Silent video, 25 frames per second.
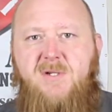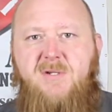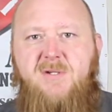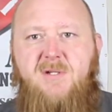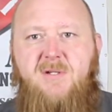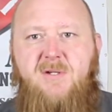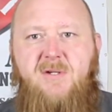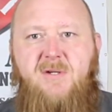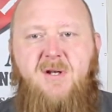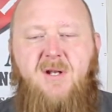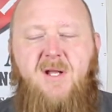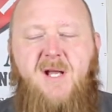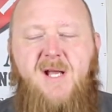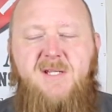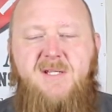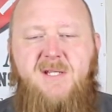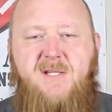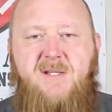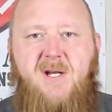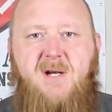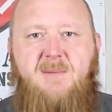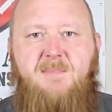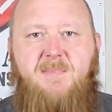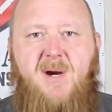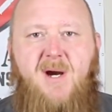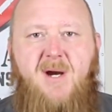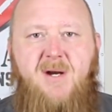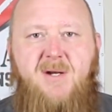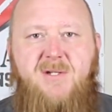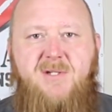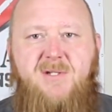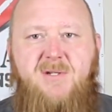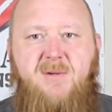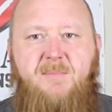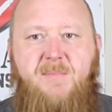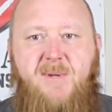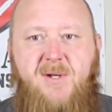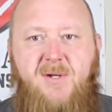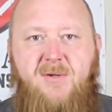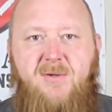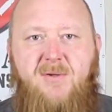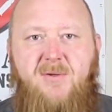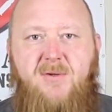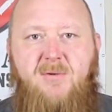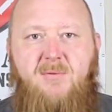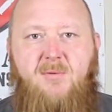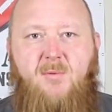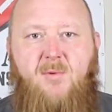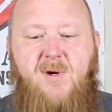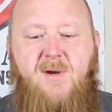utilizing their parts to
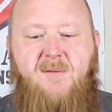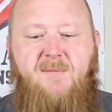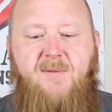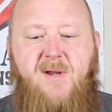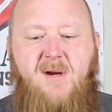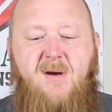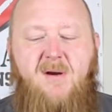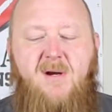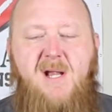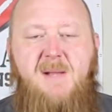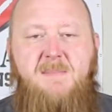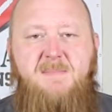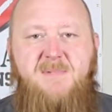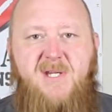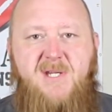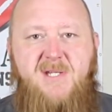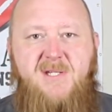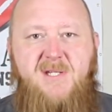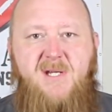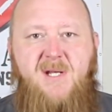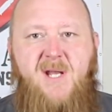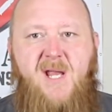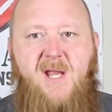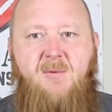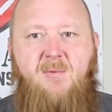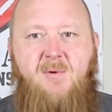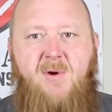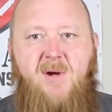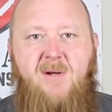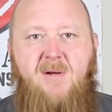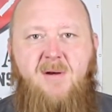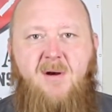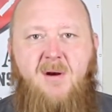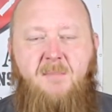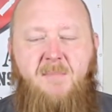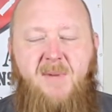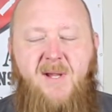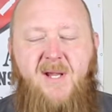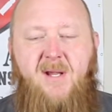build one of their M16A1 or